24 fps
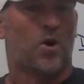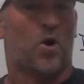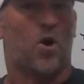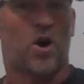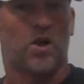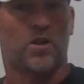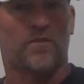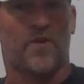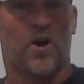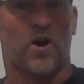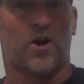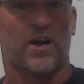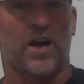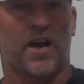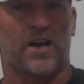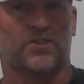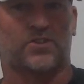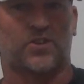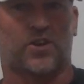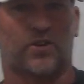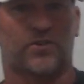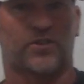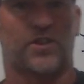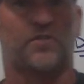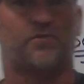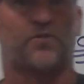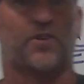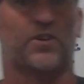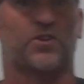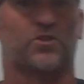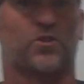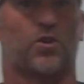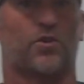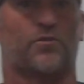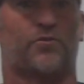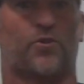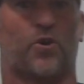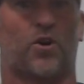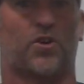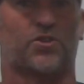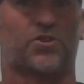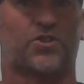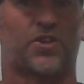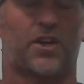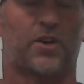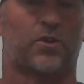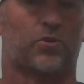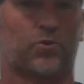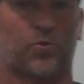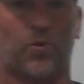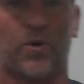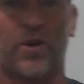all of our guys on our defense look for our signals.